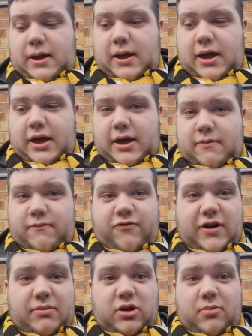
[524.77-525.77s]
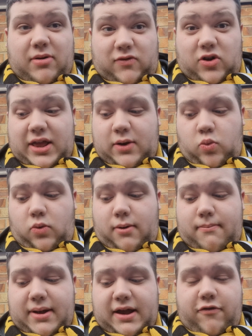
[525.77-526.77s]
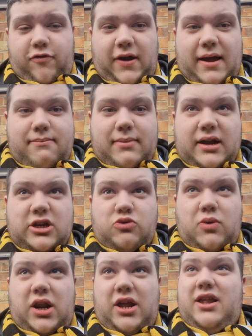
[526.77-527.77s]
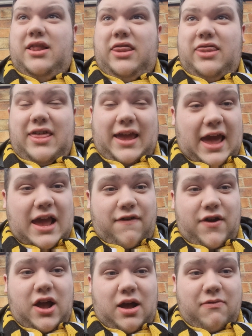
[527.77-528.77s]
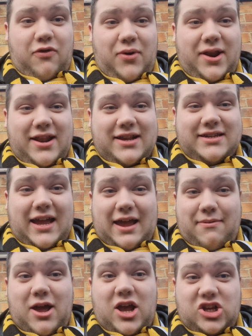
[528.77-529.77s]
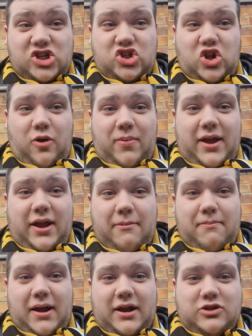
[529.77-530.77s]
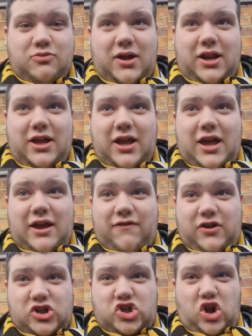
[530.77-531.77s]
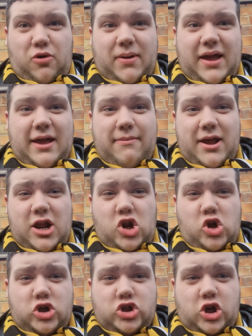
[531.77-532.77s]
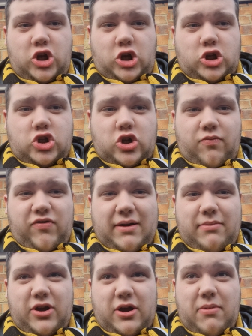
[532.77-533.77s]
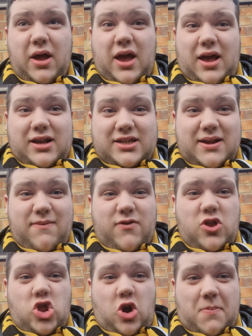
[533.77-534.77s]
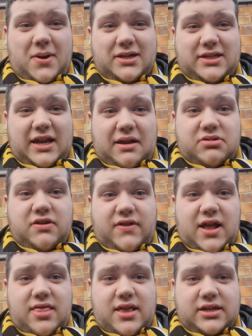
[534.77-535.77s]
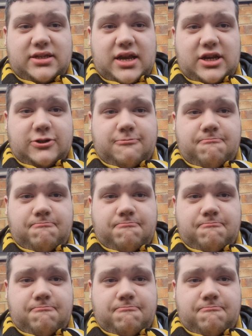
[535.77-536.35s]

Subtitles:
Framlingham have got that one main threat in Max Willett, and the key for Yarmouth winning this game, stopping Max Willett. If you can stop him, it looks like you can stop Framlingham, something not many teams have done this season.